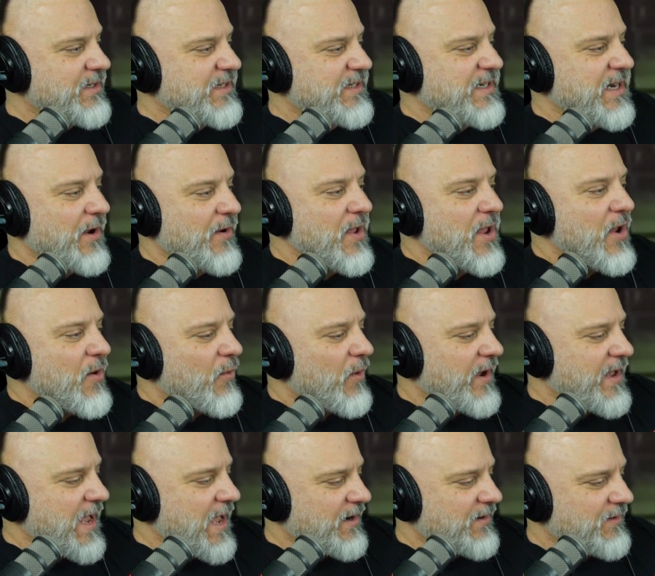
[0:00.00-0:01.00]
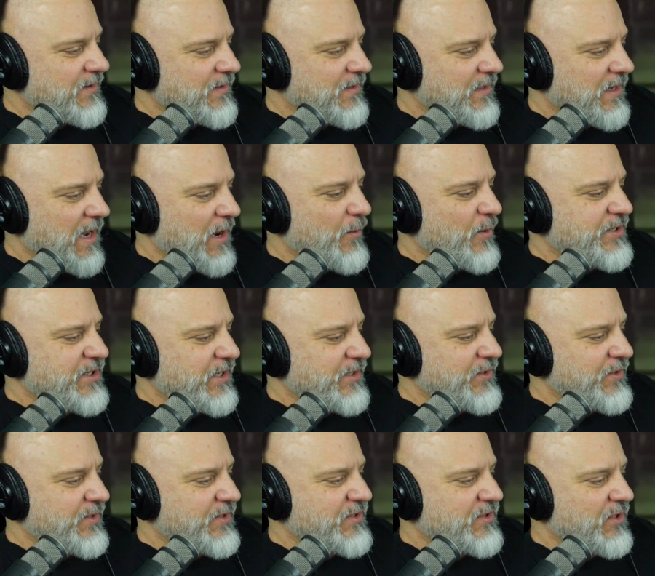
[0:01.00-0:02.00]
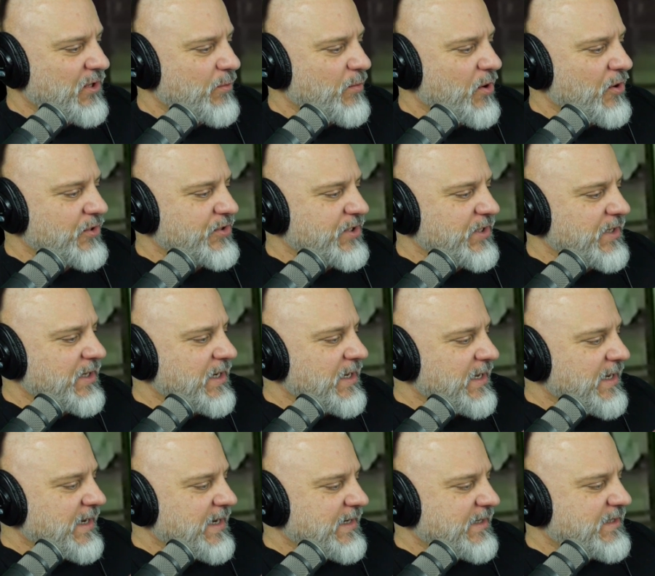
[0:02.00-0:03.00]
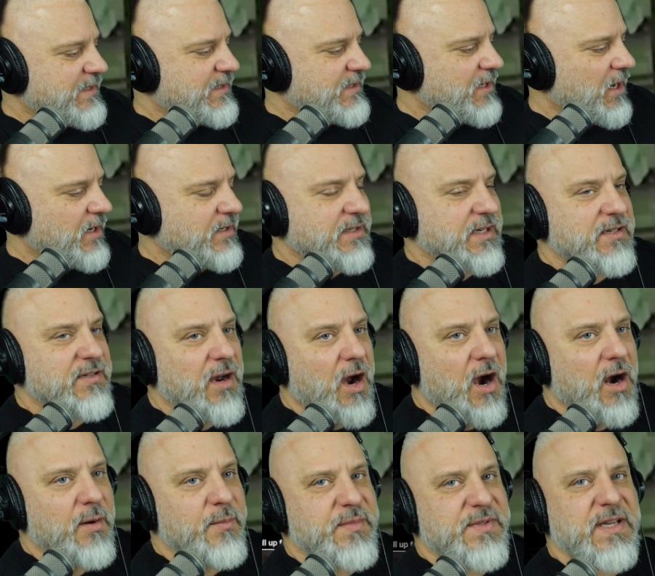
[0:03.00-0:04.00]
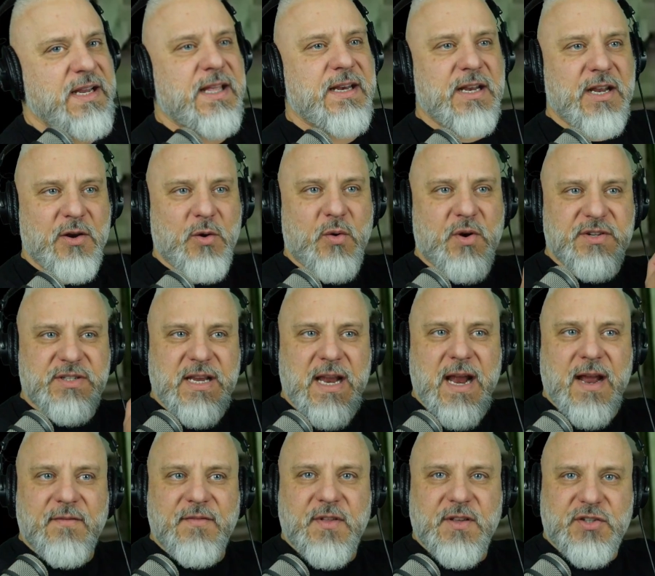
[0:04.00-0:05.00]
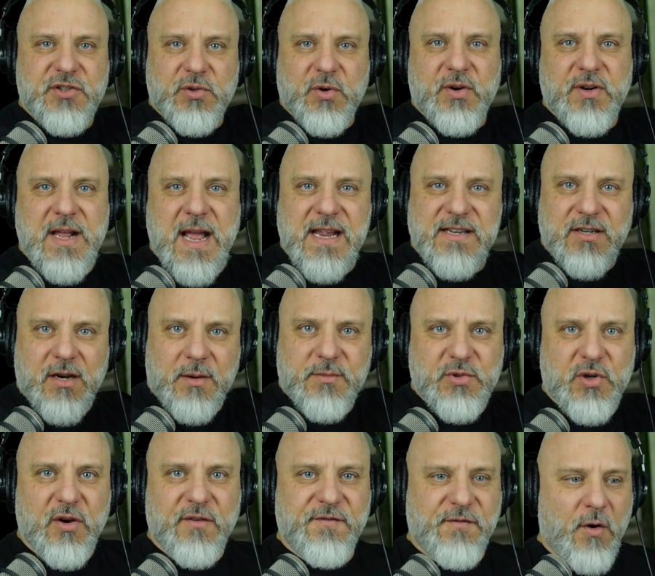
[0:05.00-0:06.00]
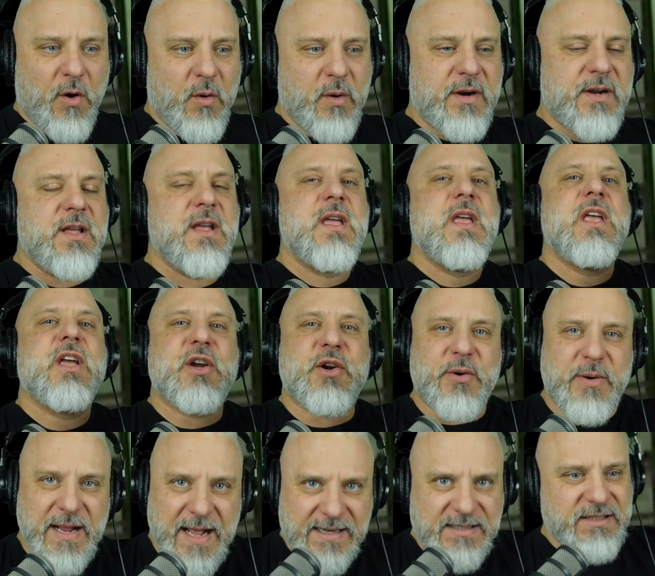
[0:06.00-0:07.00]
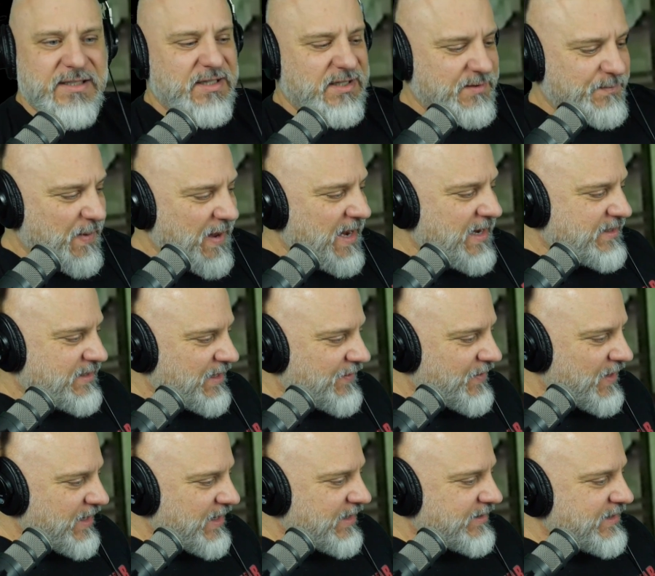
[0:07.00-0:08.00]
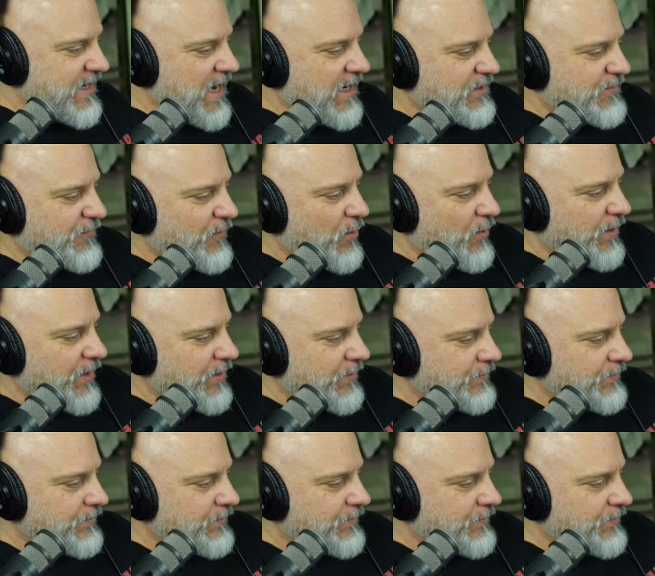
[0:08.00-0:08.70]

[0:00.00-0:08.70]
You see how, well, again, I wish I could do the slow motion. He sucks his arms in order to have the shorter guy's arms go forward, creates the space, and then he attacks forward.